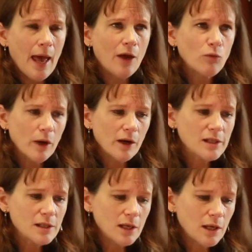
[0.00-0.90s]
And
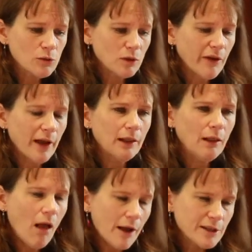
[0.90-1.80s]
whereas these would have had
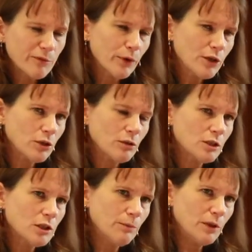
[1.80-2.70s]
lots of pressure
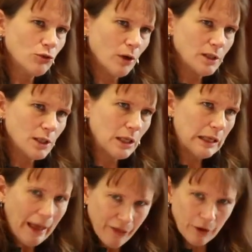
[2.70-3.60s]
to be drawn
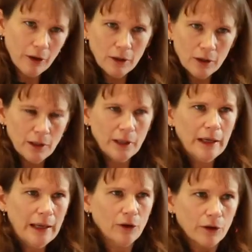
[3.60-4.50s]
together
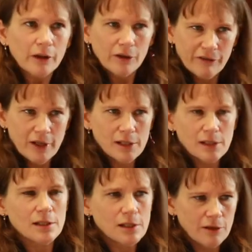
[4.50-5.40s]
in earlier
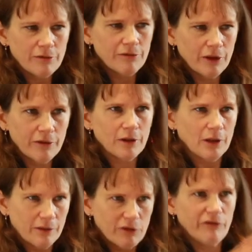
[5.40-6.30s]
phases of, of our
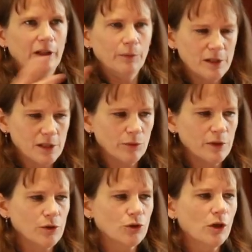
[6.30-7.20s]
kind of development as a
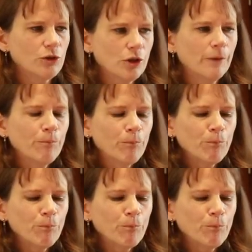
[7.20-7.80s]
research culture,